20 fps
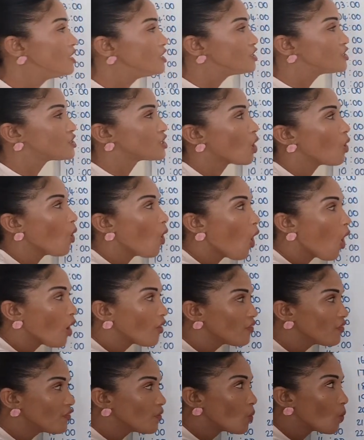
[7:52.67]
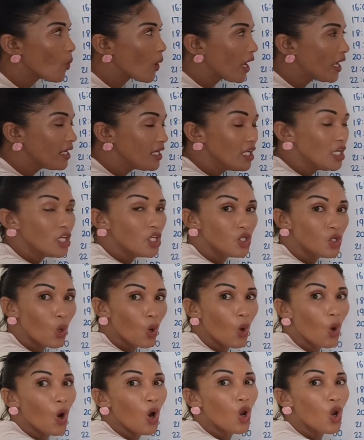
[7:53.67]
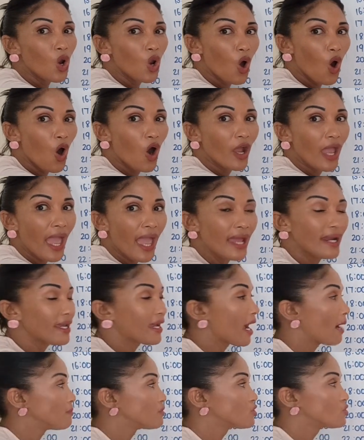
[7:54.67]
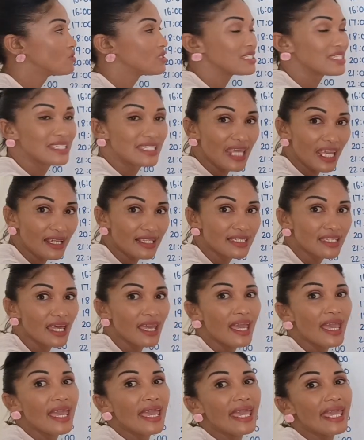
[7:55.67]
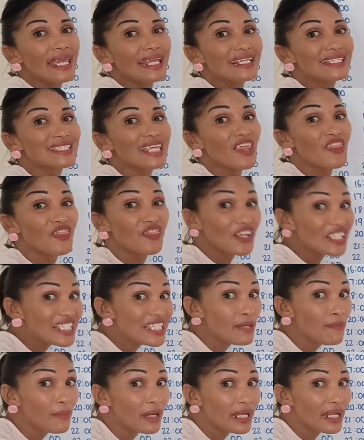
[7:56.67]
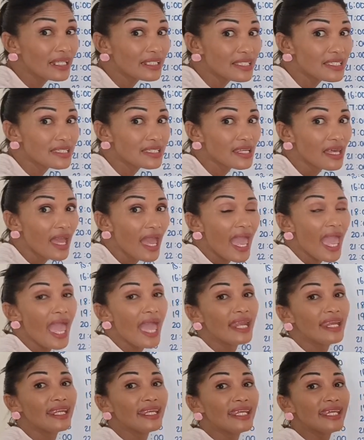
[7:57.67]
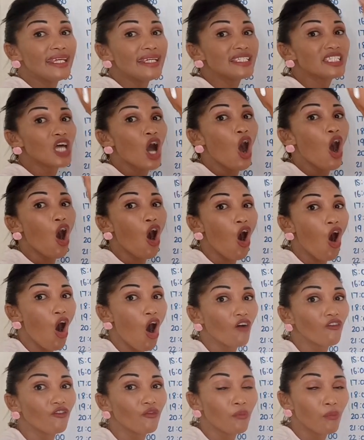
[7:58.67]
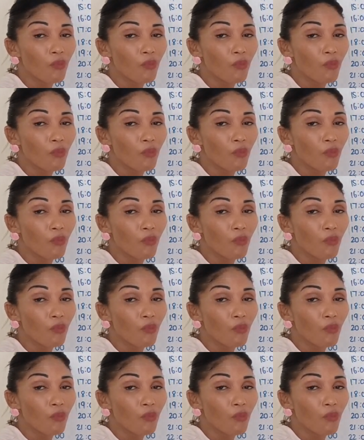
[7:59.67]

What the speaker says: So on when your long hand comes to the 6, it is 30 minutes and it is half